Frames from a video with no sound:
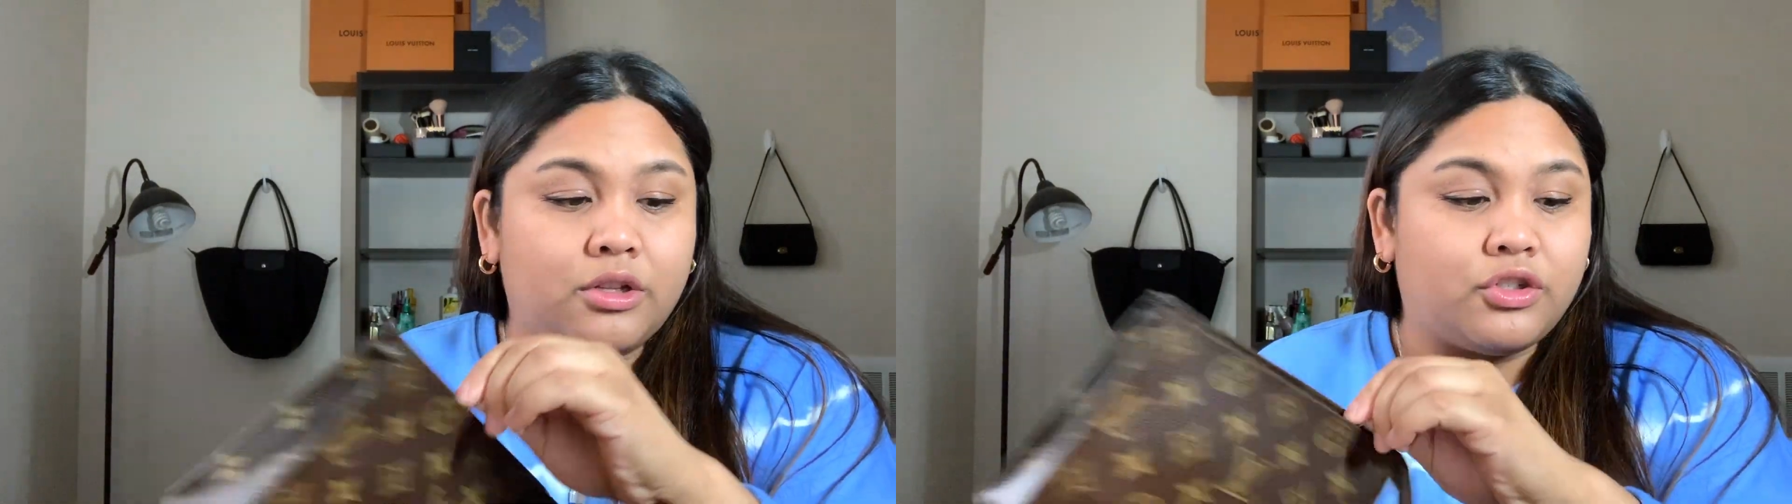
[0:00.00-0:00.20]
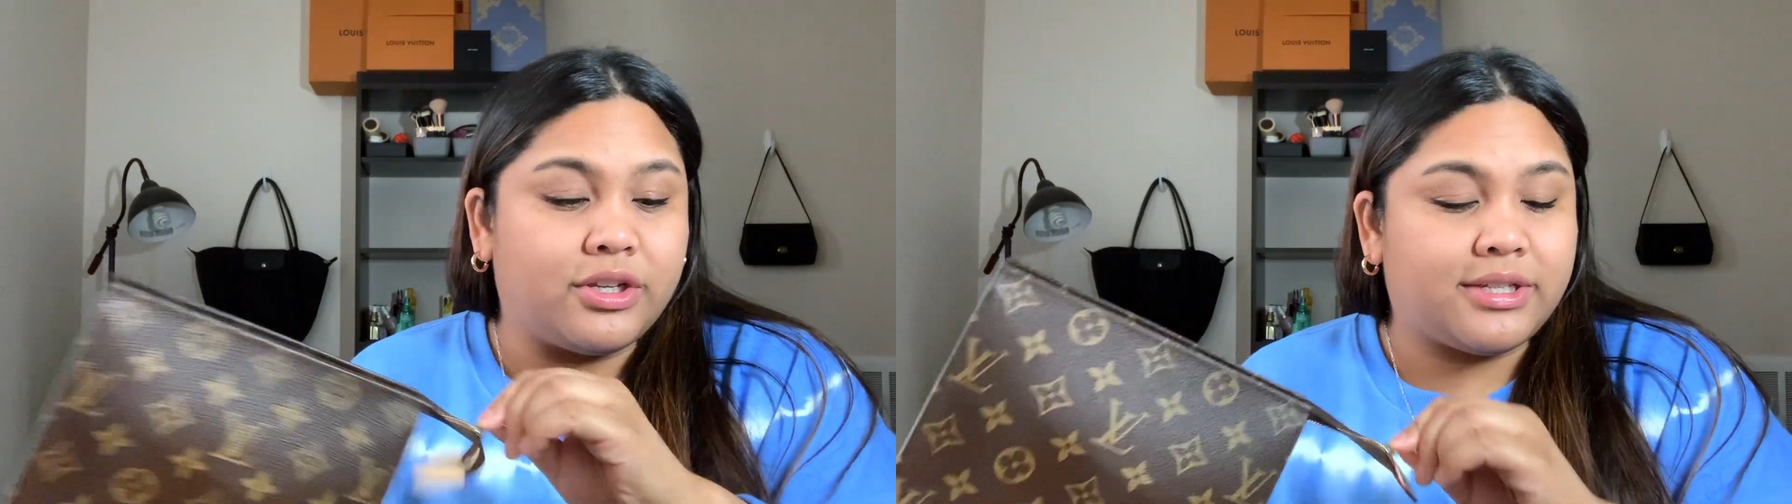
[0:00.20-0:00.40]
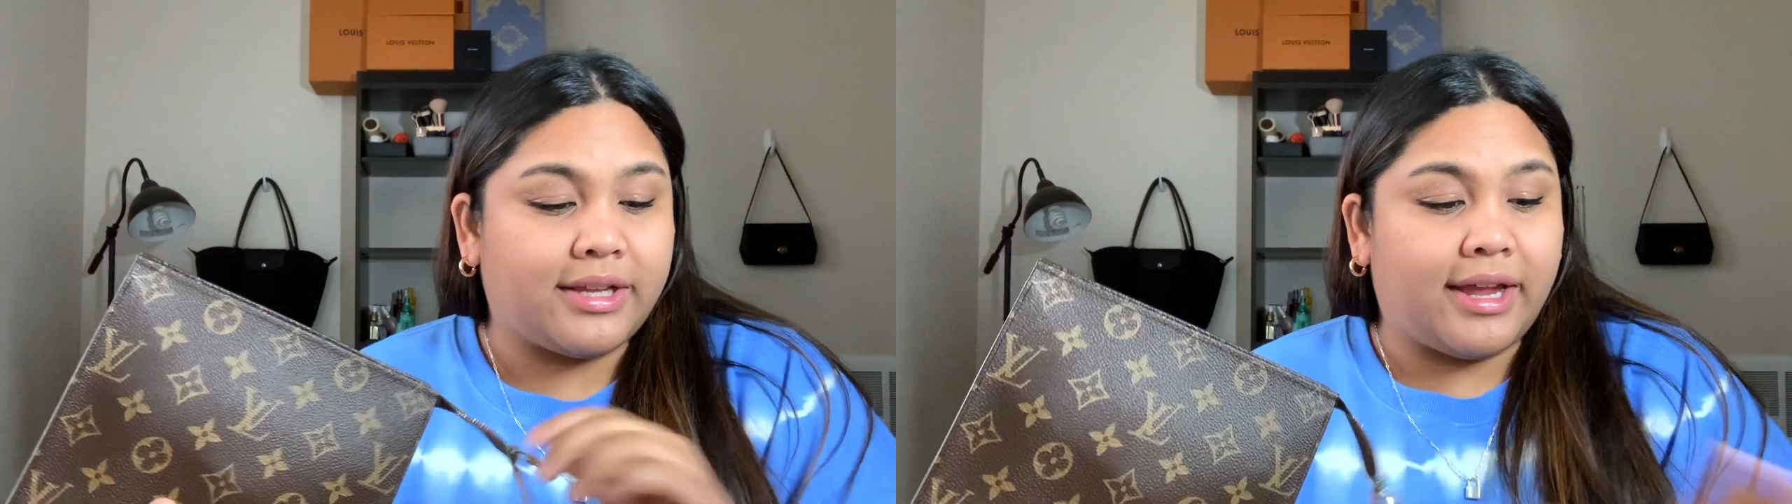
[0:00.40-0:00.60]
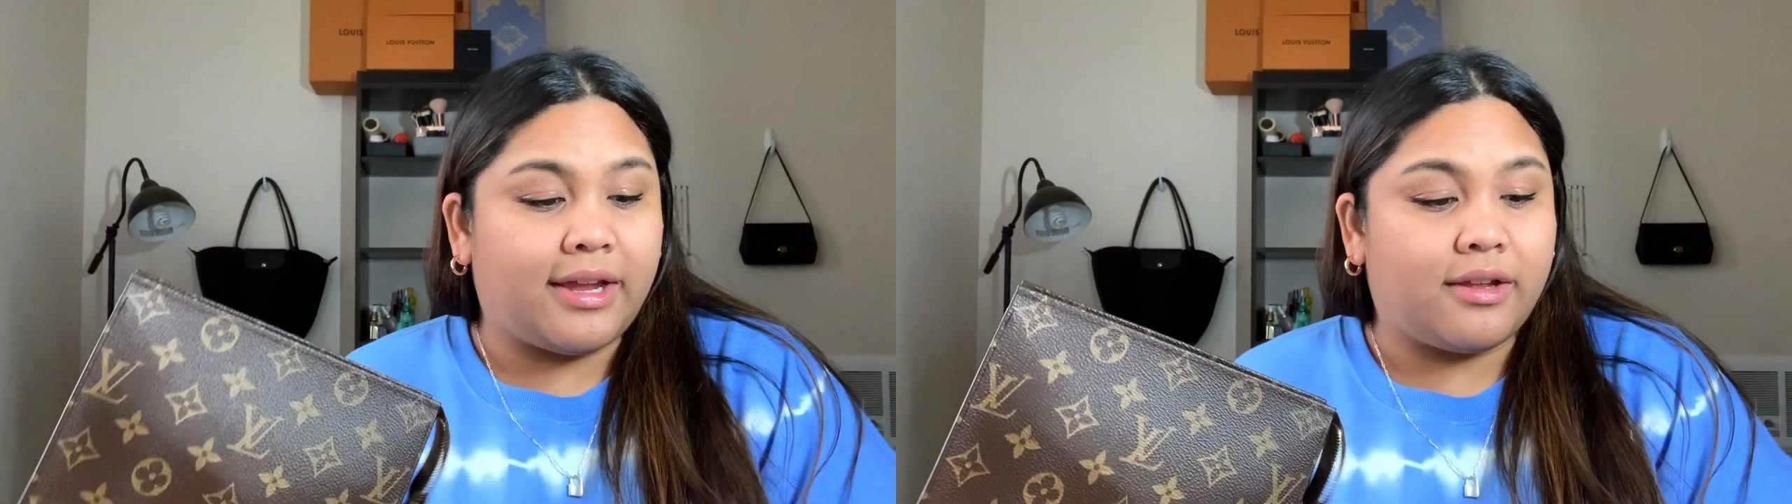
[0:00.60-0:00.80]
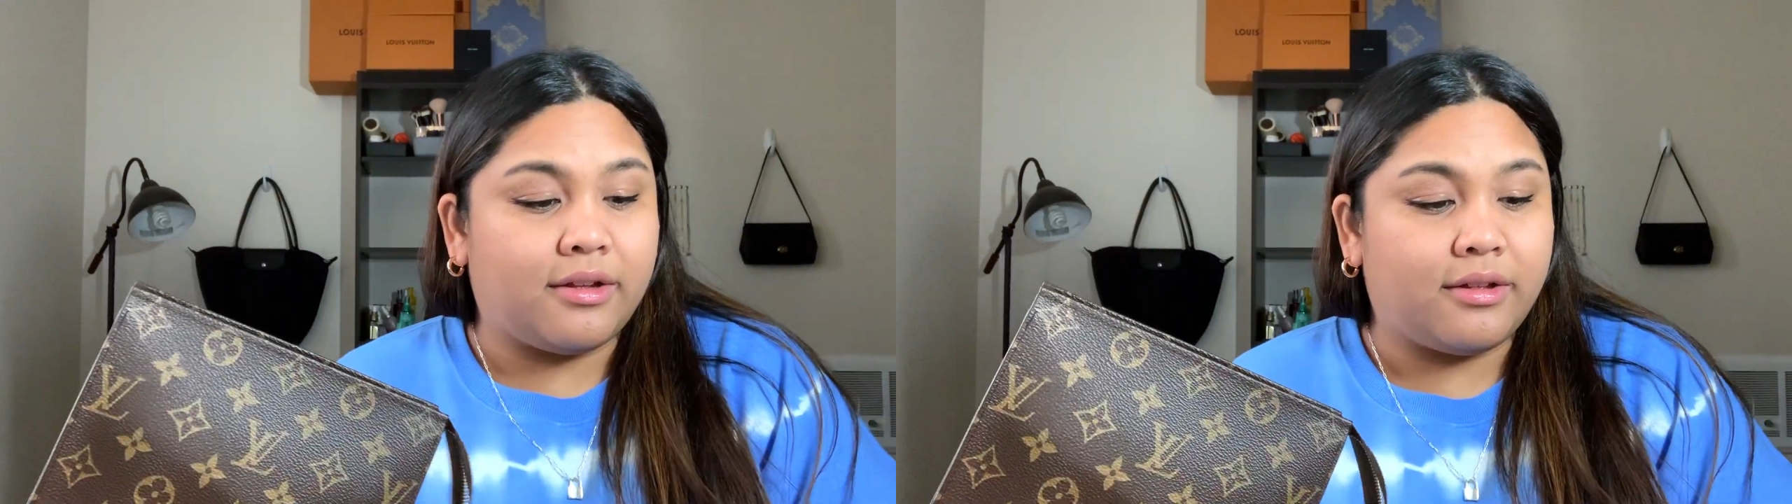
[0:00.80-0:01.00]
just
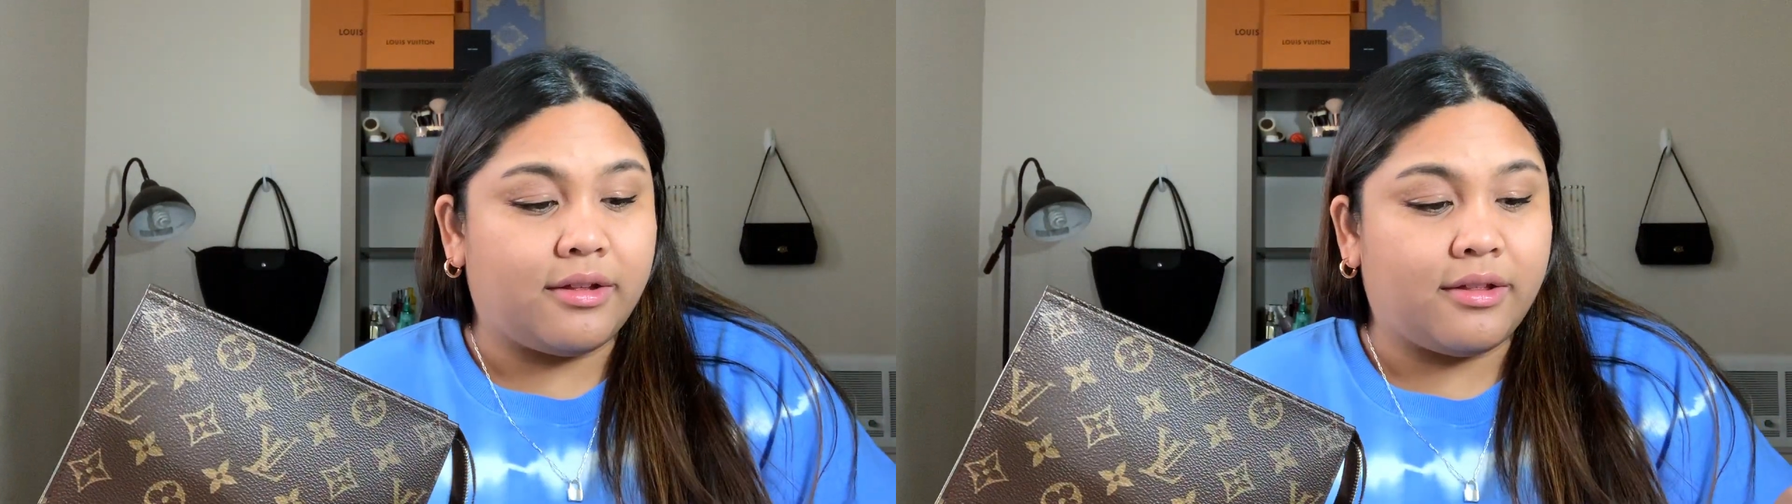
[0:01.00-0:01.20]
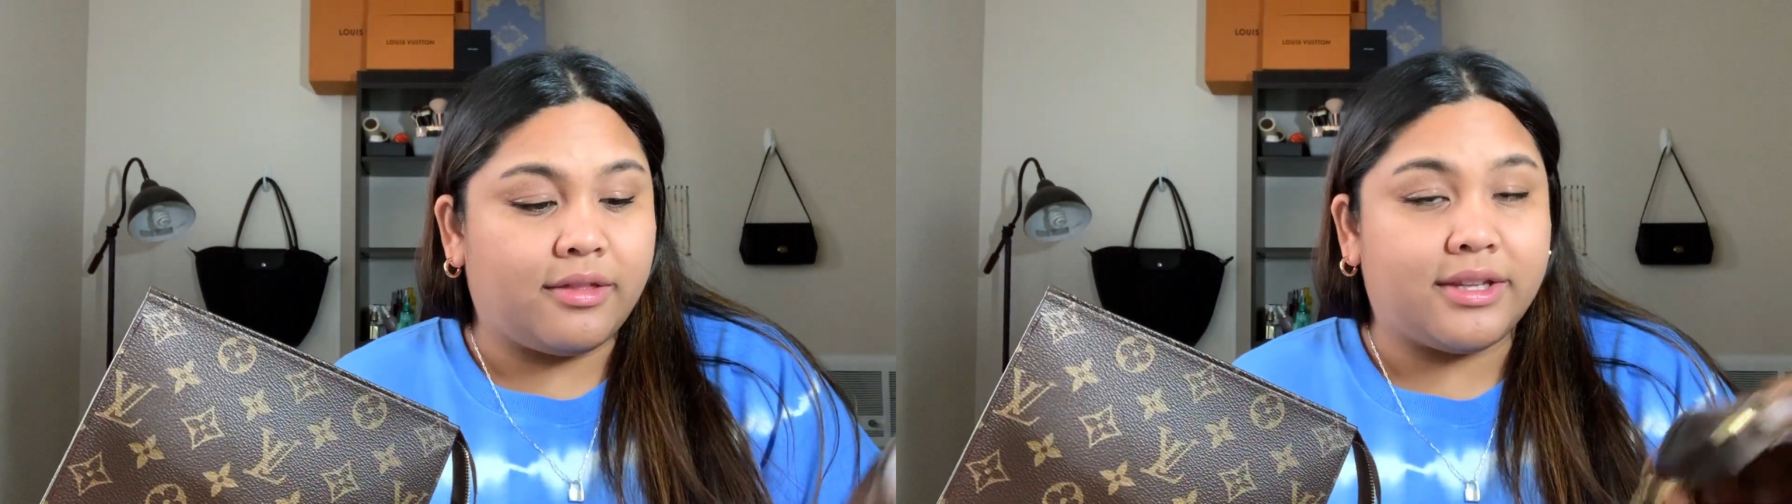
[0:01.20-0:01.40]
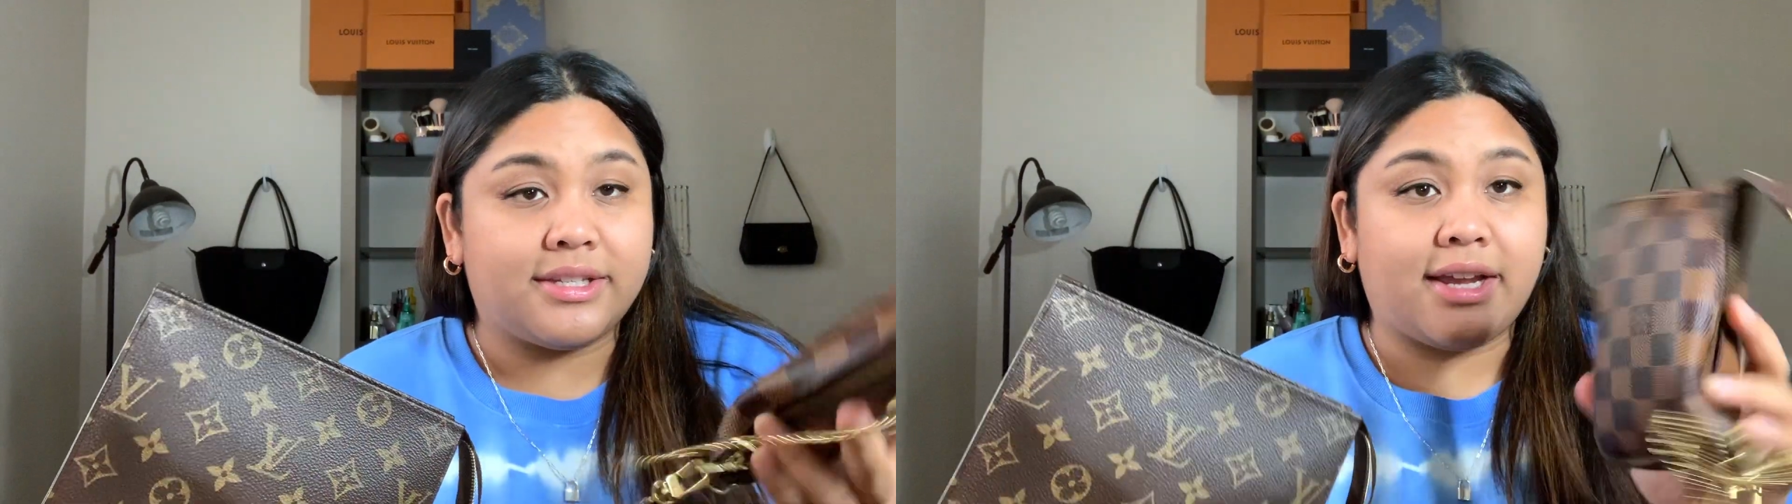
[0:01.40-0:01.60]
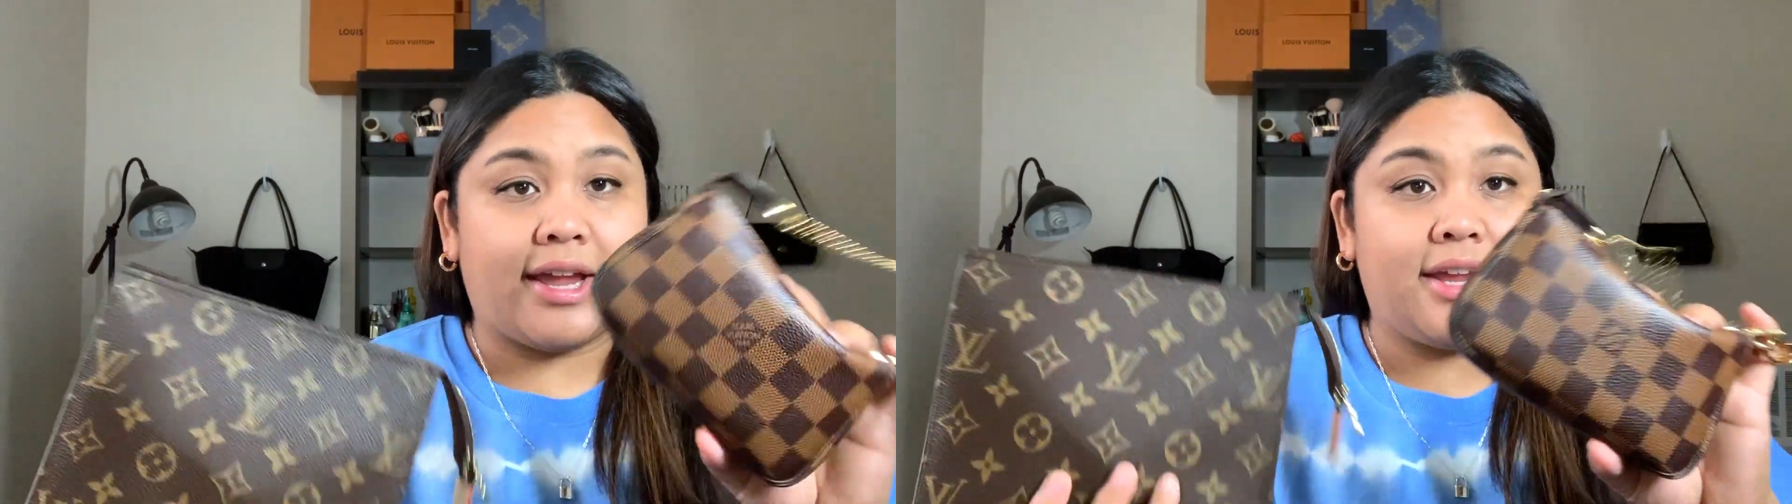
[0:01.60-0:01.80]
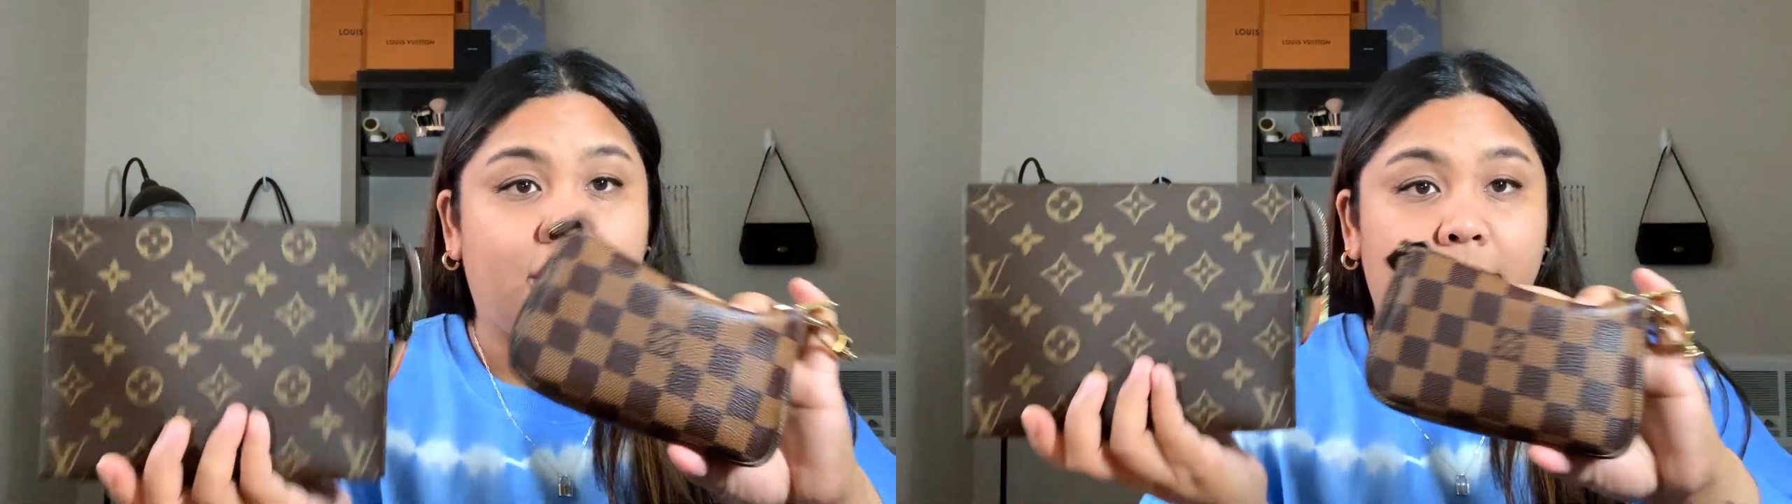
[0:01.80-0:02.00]
like this
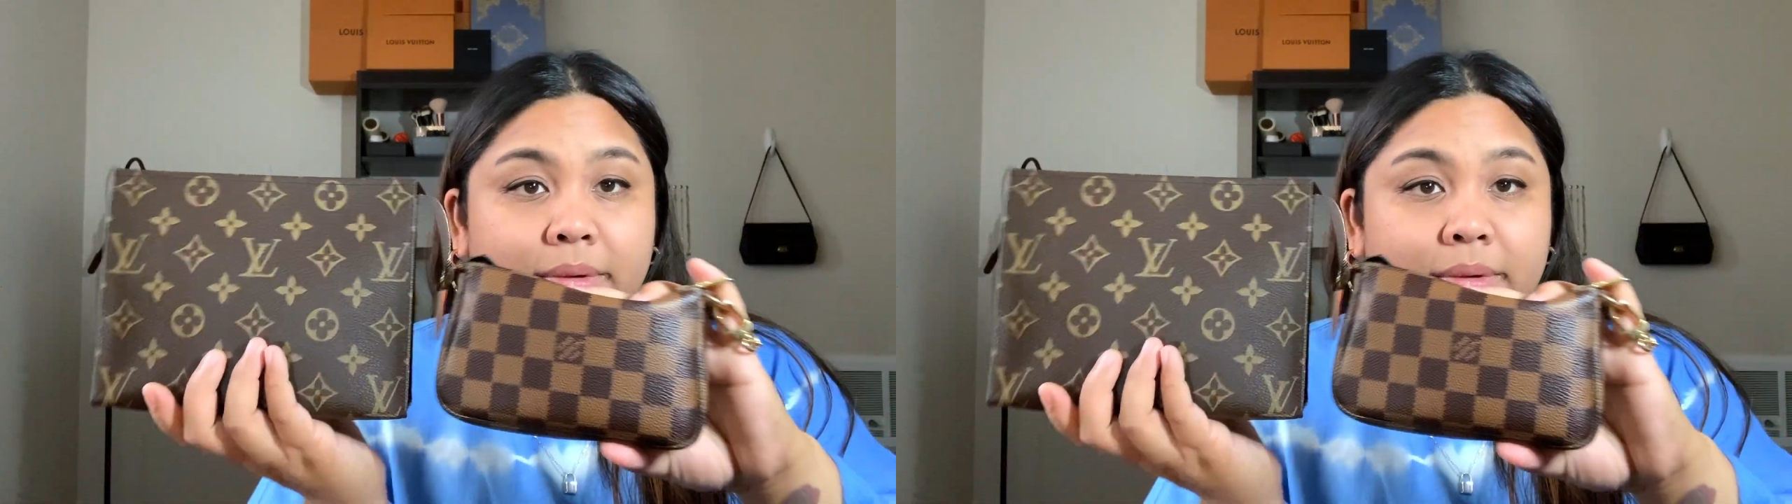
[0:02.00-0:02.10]
guy here,